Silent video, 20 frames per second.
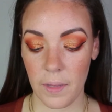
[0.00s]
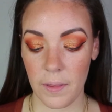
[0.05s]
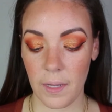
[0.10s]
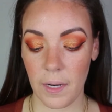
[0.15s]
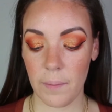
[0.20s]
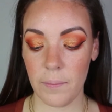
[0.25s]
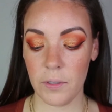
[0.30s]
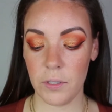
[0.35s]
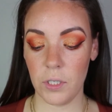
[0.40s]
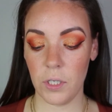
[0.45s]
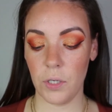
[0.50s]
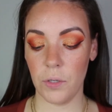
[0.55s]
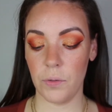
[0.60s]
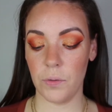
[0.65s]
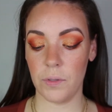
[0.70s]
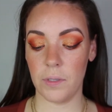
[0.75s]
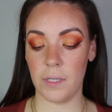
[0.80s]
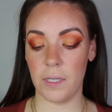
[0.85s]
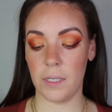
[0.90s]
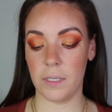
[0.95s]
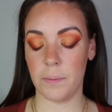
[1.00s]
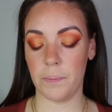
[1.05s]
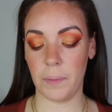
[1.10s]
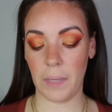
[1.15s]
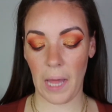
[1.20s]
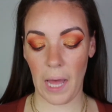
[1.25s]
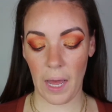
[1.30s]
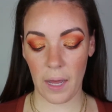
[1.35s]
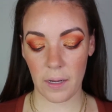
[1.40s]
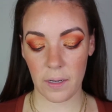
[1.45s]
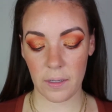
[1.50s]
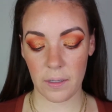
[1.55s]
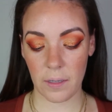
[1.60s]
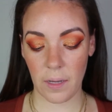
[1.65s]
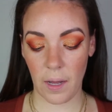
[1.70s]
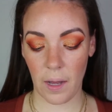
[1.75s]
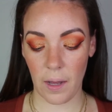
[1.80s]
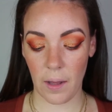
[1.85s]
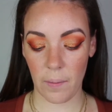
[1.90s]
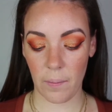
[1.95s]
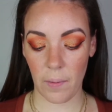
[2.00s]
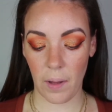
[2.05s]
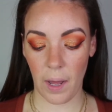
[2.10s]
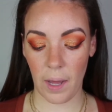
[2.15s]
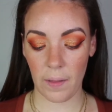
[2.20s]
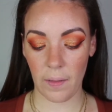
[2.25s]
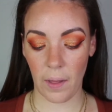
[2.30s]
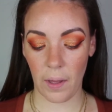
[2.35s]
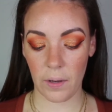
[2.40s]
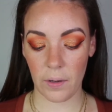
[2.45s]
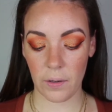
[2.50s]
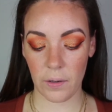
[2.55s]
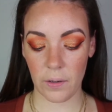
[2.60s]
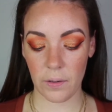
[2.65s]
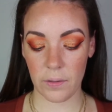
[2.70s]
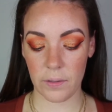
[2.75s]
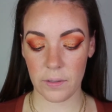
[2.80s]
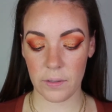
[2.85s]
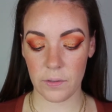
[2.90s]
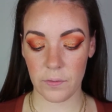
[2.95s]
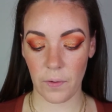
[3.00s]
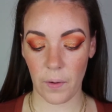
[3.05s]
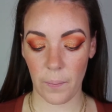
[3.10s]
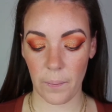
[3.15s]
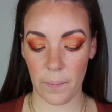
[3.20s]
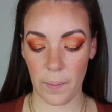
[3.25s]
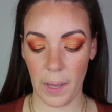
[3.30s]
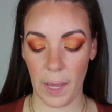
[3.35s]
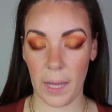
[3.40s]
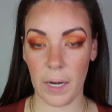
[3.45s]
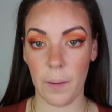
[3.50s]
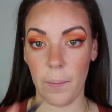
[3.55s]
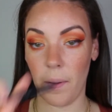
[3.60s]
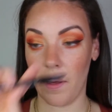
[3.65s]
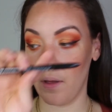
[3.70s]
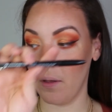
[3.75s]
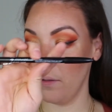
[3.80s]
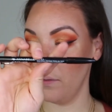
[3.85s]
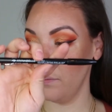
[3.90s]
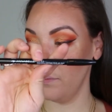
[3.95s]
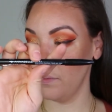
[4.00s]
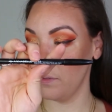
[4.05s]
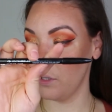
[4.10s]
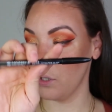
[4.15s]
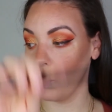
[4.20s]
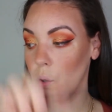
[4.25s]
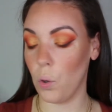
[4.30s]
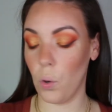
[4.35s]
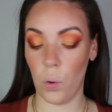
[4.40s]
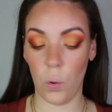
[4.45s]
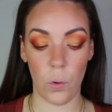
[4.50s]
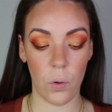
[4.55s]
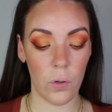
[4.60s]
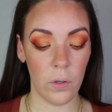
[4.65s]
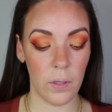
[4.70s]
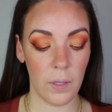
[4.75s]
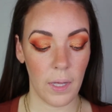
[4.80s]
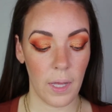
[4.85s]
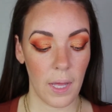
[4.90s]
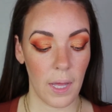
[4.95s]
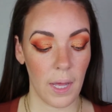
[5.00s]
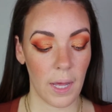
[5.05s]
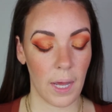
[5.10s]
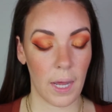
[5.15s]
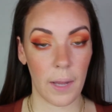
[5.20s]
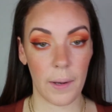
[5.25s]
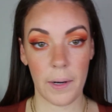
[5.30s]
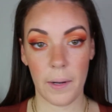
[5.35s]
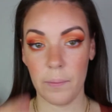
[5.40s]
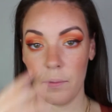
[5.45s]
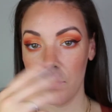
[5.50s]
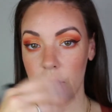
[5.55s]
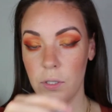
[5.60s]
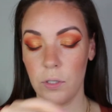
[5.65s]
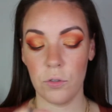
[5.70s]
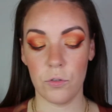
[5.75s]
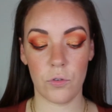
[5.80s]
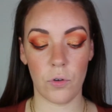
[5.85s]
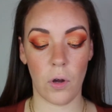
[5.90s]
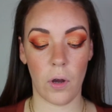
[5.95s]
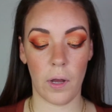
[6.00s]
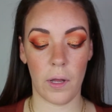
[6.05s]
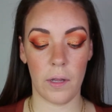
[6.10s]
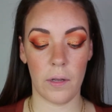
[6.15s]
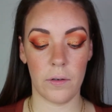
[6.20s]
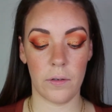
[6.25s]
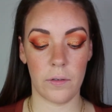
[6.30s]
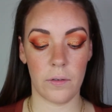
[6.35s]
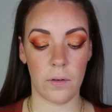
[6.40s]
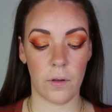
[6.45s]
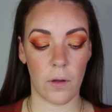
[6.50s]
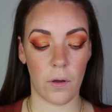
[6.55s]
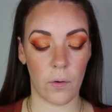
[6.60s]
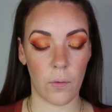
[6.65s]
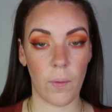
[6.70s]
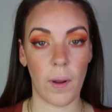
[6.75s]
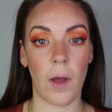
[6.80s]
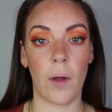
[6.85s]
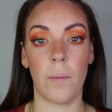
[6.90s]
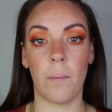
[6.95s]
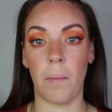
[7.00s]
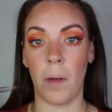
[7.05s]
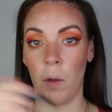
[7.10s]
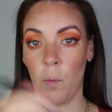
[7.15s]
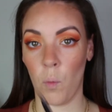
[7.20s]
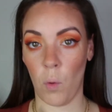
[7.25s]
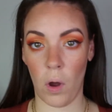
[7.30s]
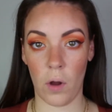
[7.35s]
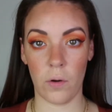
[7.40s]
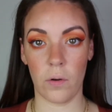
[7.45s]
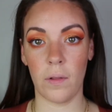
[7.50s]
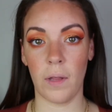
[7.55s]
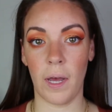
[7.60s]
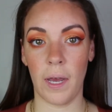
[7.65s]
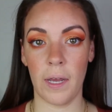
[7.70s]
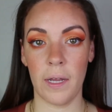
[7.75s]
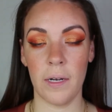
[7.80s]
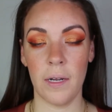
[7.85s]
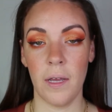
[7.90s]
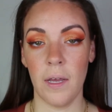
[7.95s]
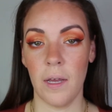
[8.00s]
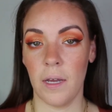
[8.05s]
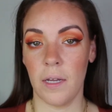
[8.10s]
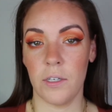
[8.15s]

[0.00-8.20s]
Then I'm just going to use this black eyeliner. This is from Annabelle. It's a kohl. And I'm just going to draw it around my waterline.